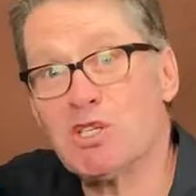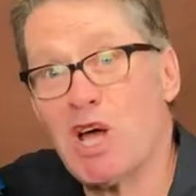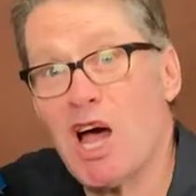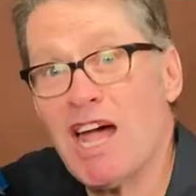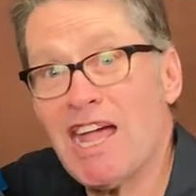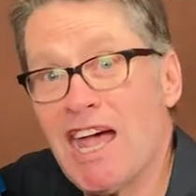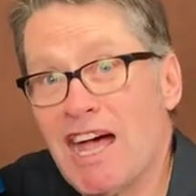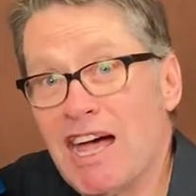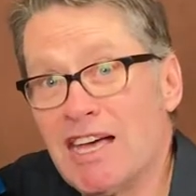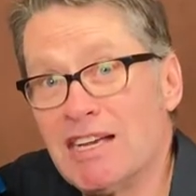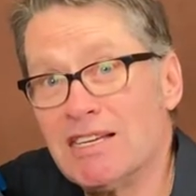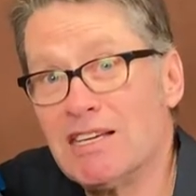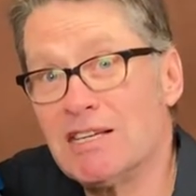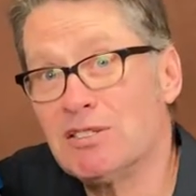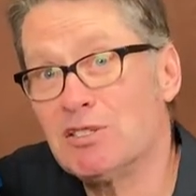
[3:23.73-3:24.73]
I
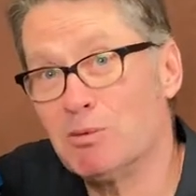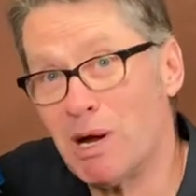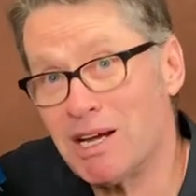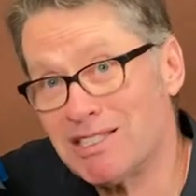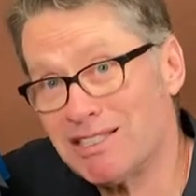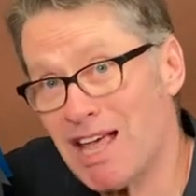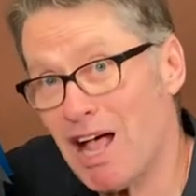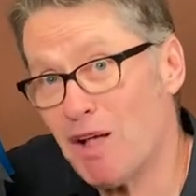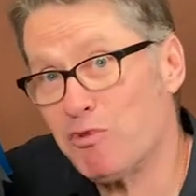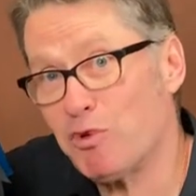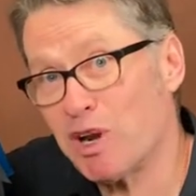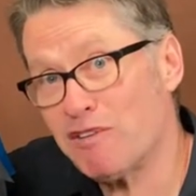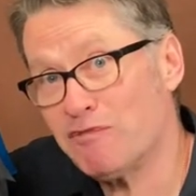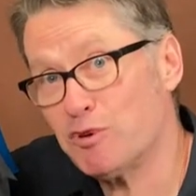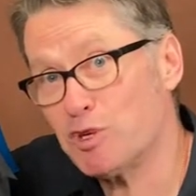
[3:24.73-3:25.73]
had to myself
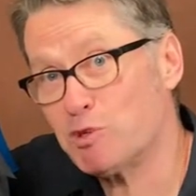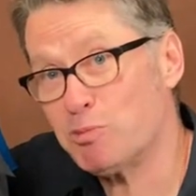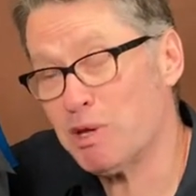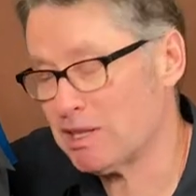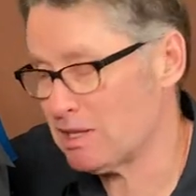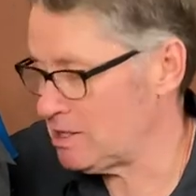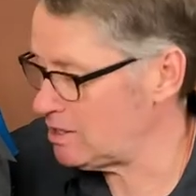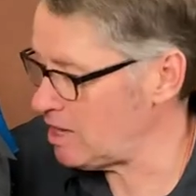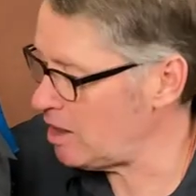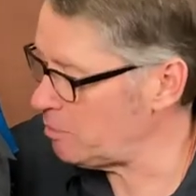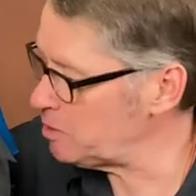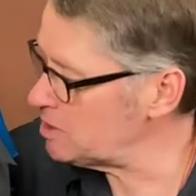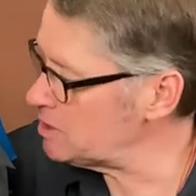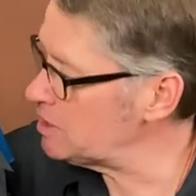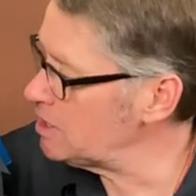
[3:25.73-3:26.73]
when I first picked this up
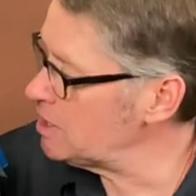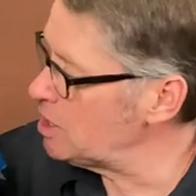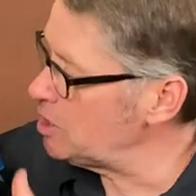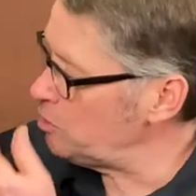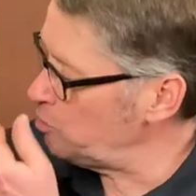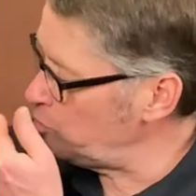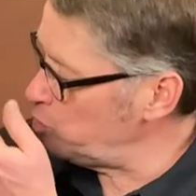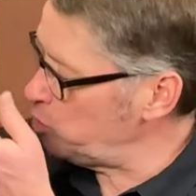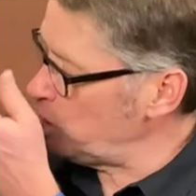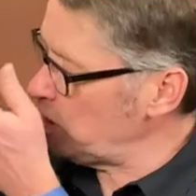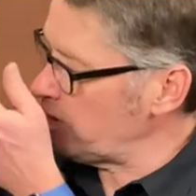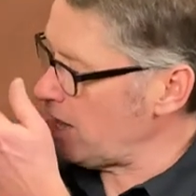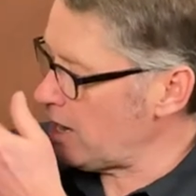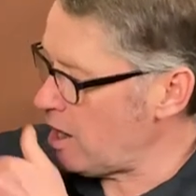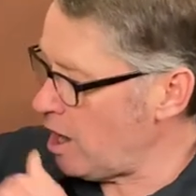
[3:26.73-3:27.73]
is, will
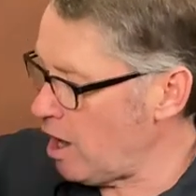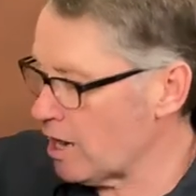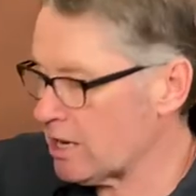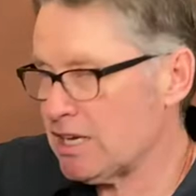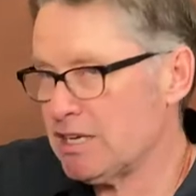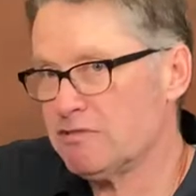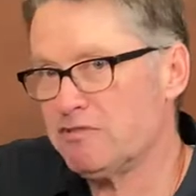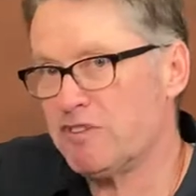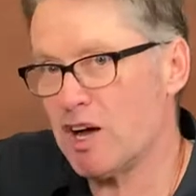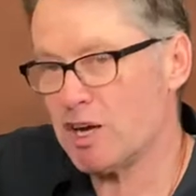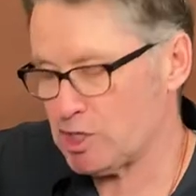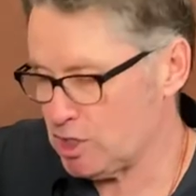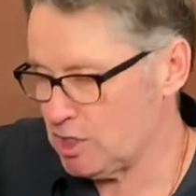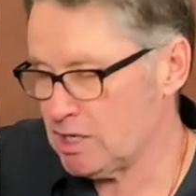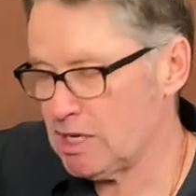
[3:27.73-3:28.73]
that arcing
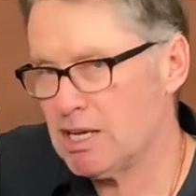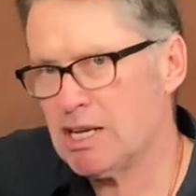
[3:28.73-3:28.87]
function